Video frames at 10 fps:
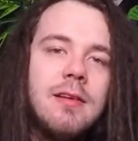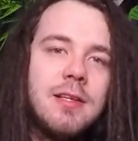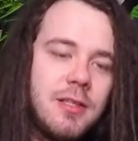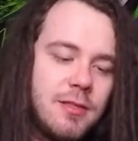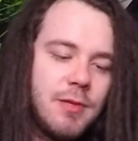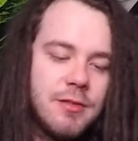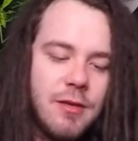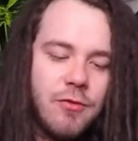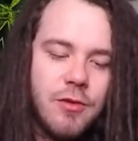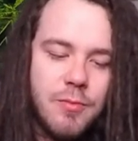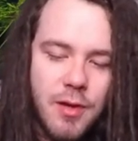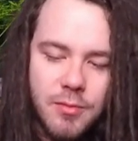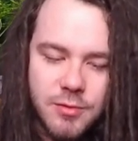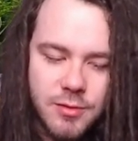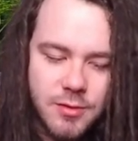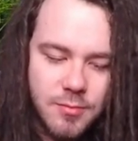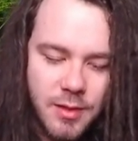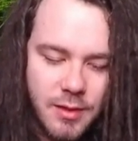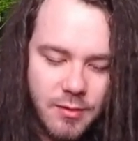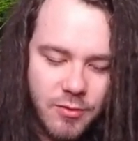That shit smells like Fruity Pebbles or something
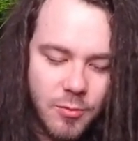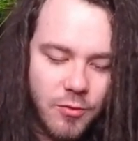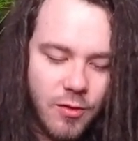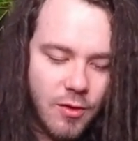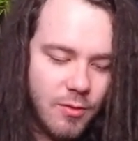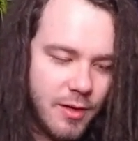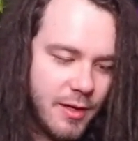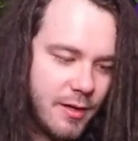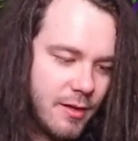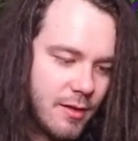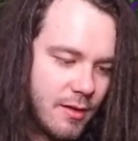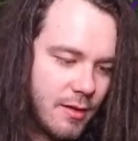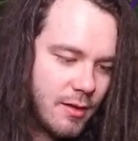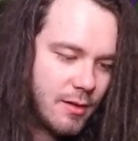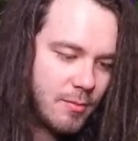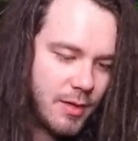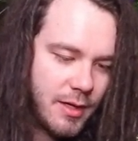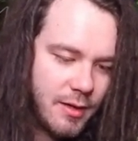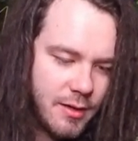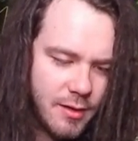like that from a far away. What the
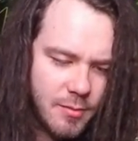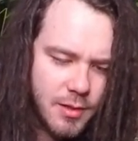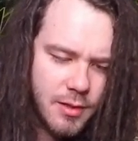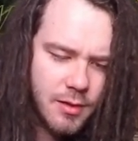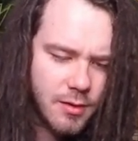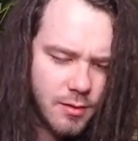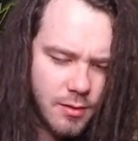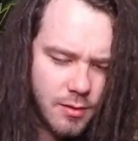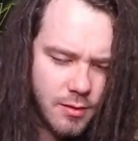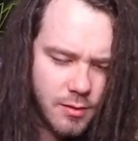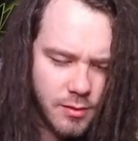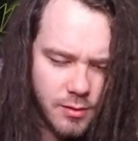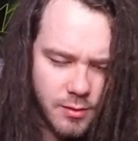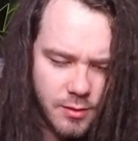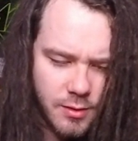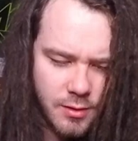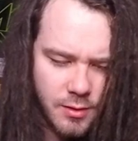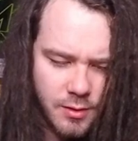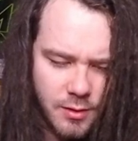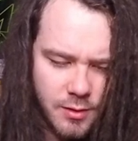hell, you homie? Uh,
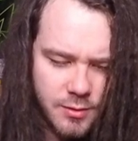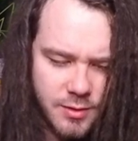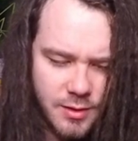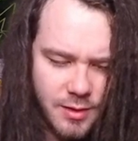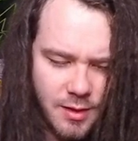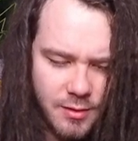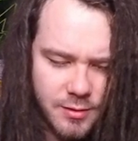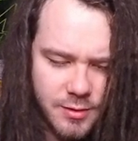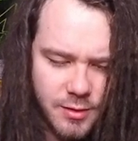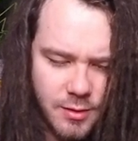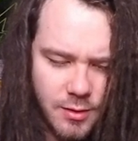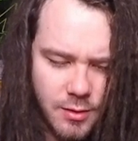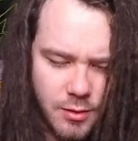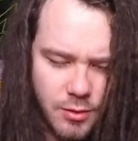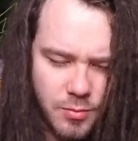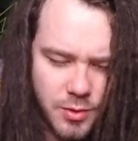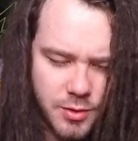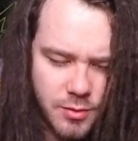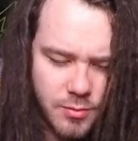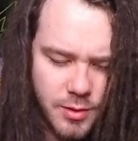set down to zero, push
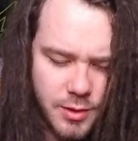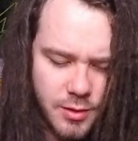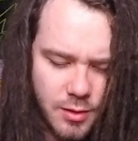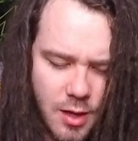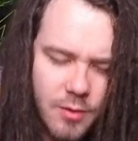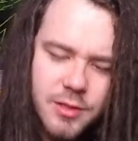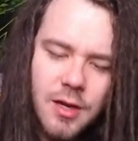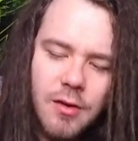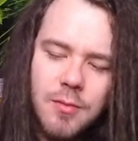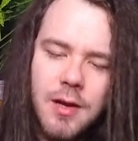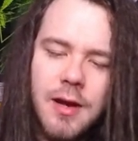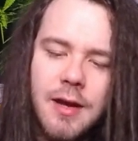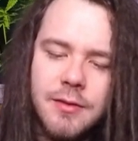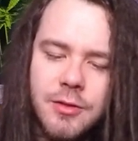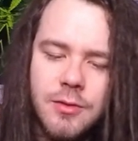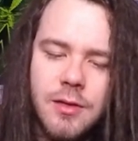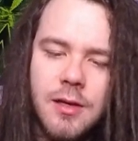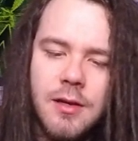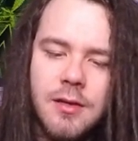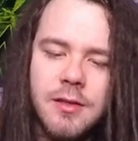the restart. I was talking about how to uh,